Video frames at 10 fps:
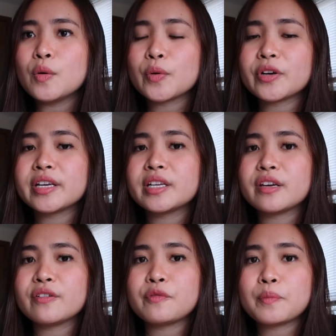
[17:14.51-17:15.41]
wherein
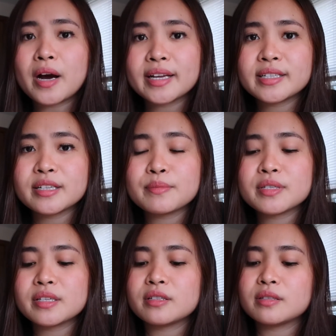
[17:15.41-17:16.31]
if
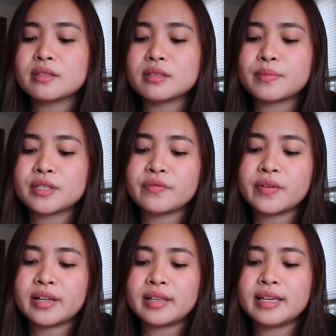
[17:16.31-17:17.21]
items
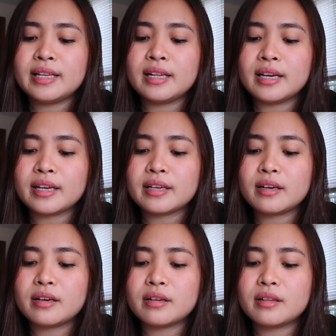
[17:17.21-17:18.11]
specifically like
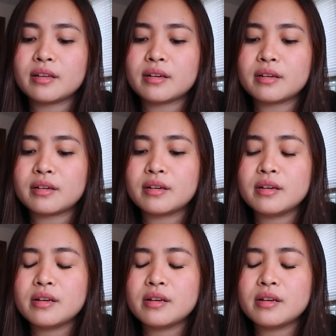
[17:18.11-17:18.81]
the